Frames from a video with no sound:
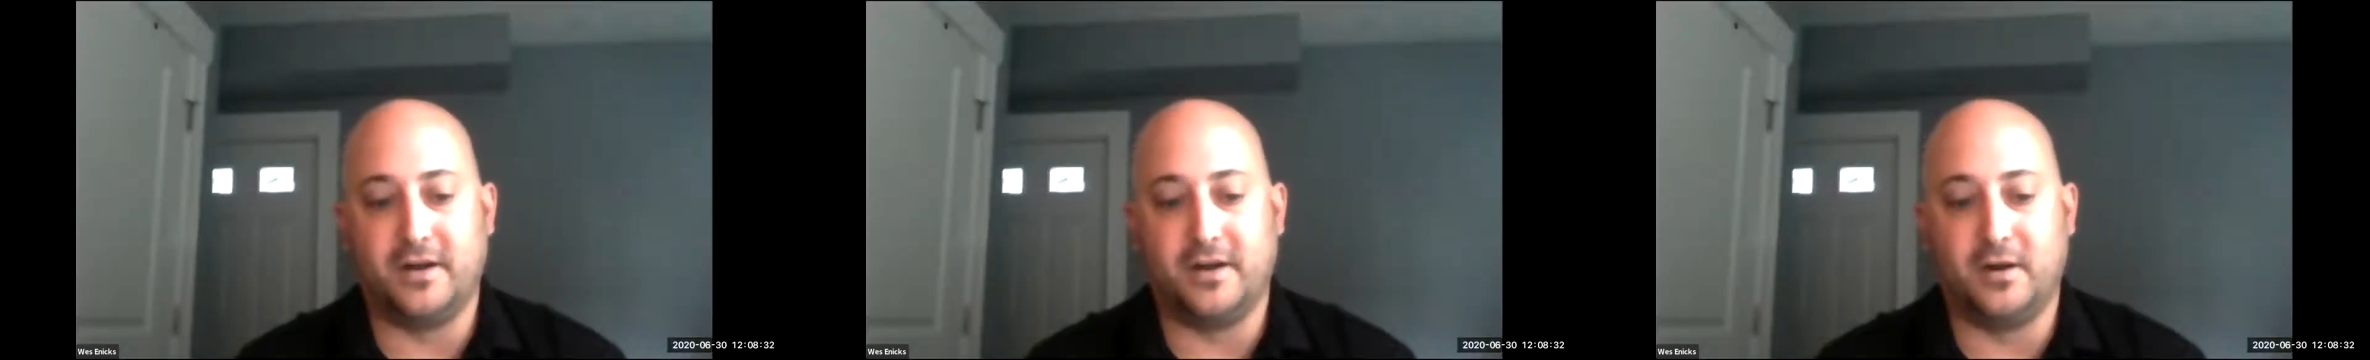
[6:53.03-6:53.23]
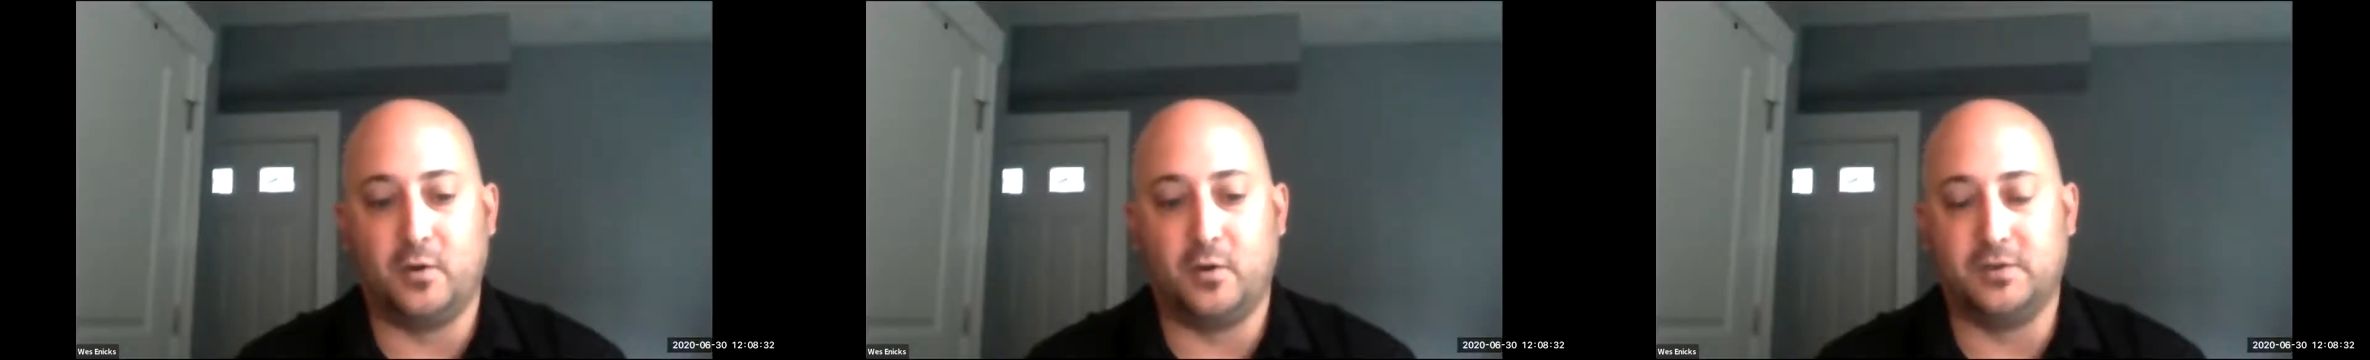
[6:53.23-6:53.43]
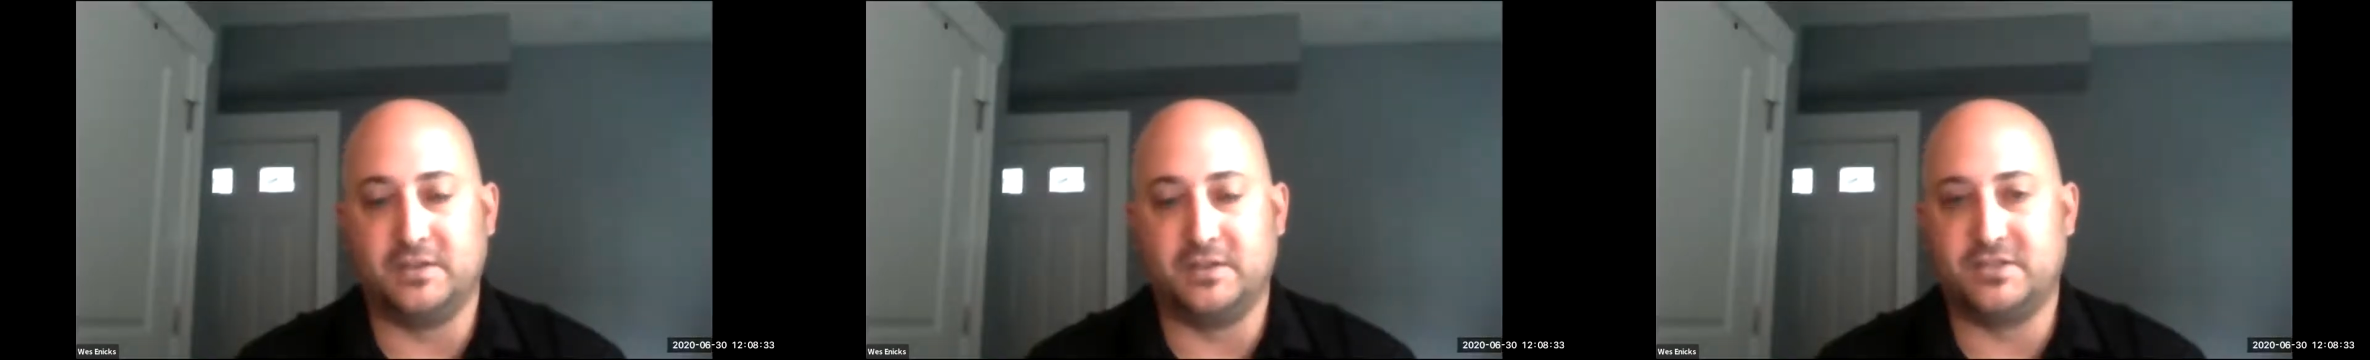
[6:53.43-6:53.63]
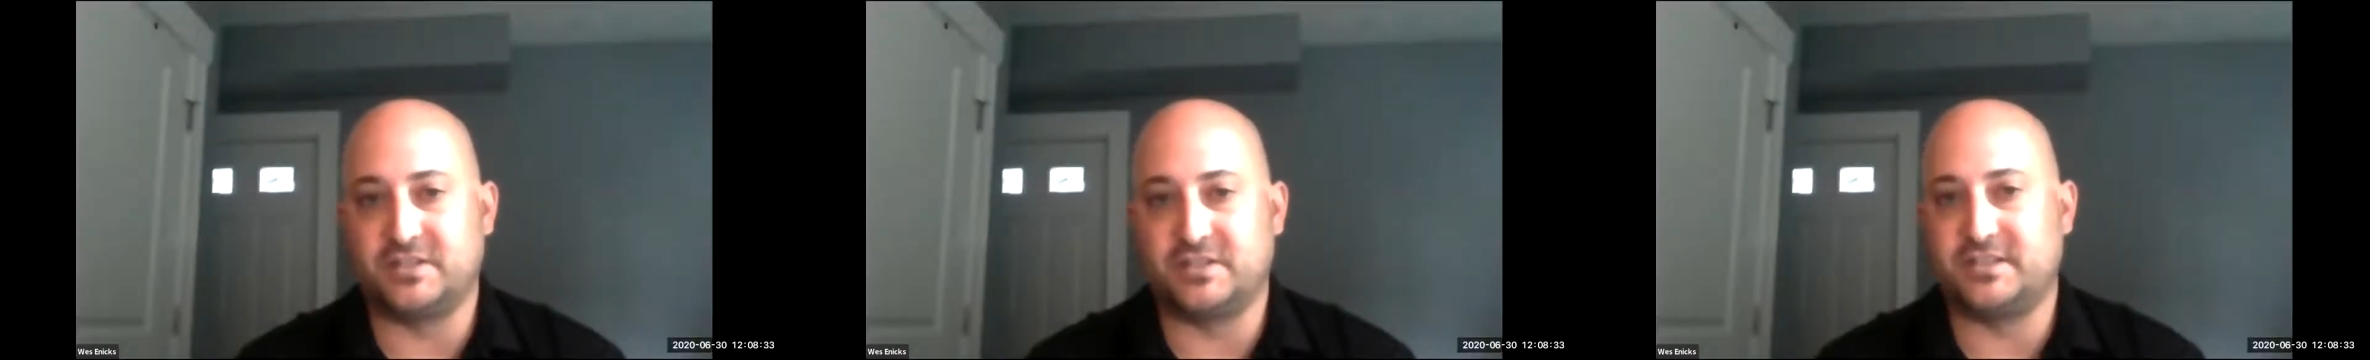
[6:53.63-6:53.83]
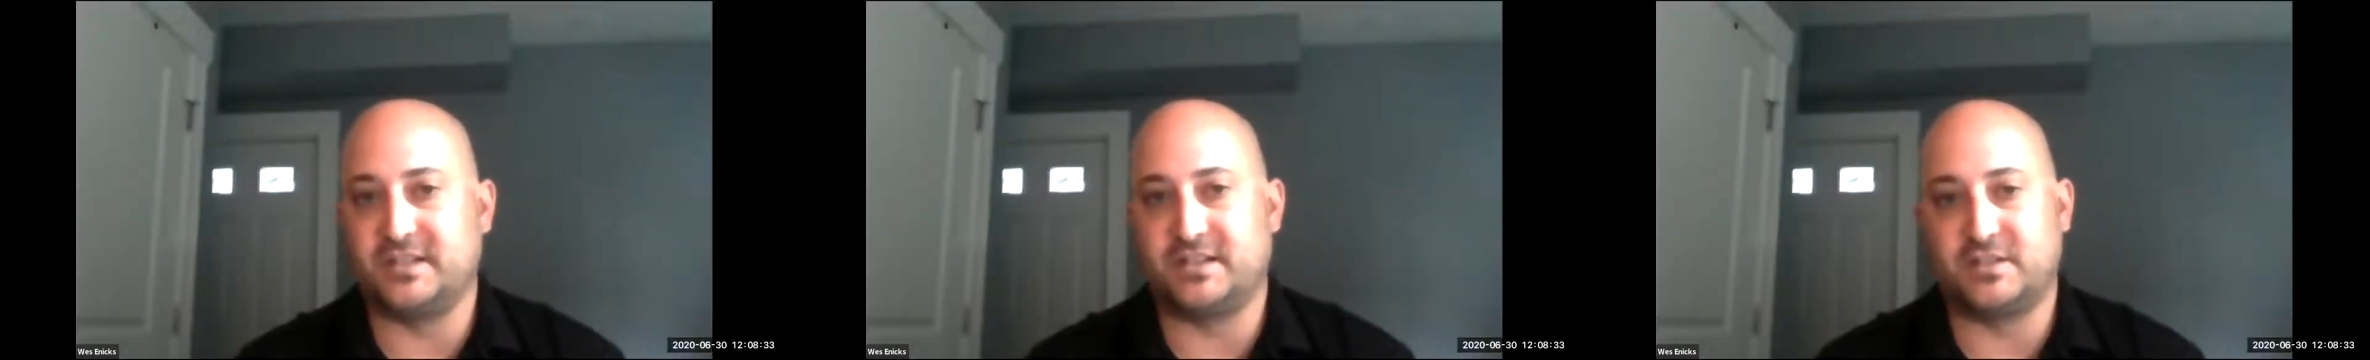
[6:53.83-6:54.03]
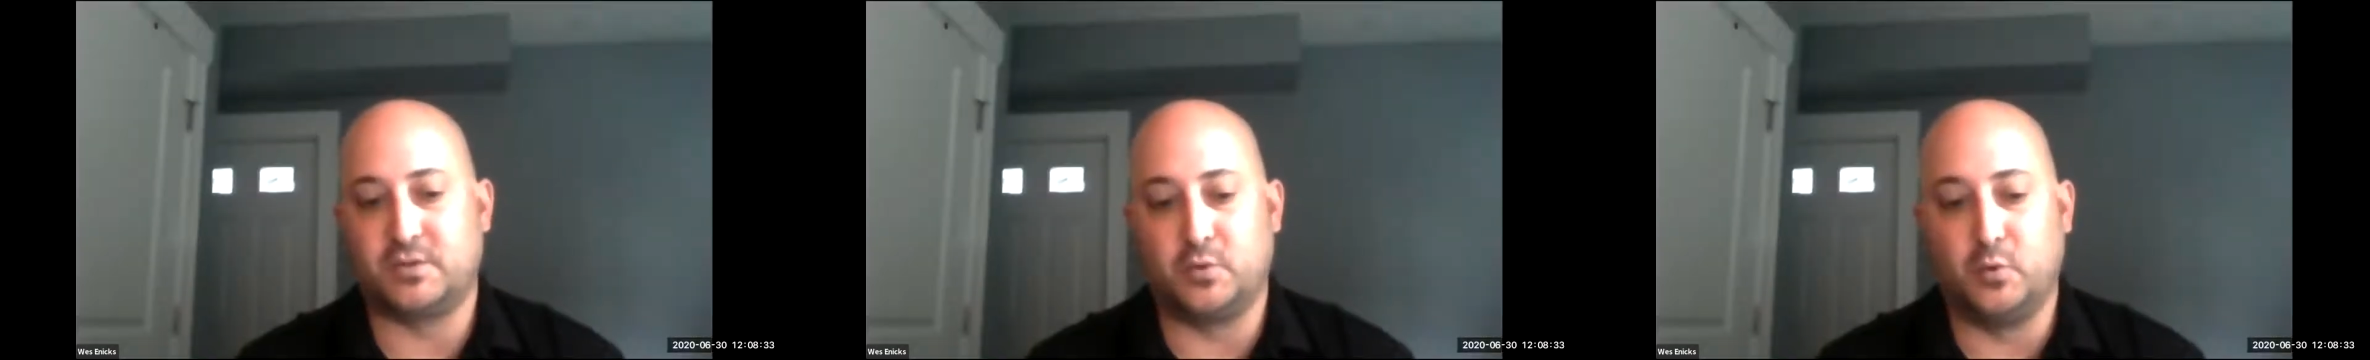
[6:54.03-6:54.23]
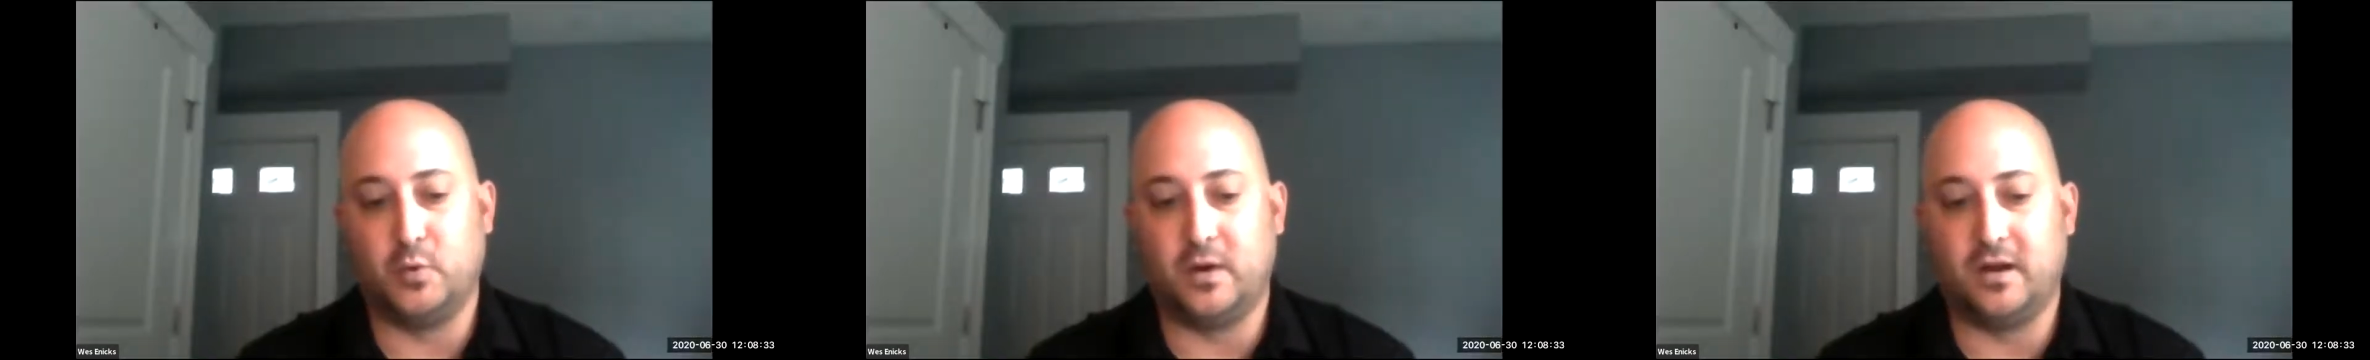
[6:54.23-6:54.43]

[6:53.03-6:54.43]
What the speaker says: logistics through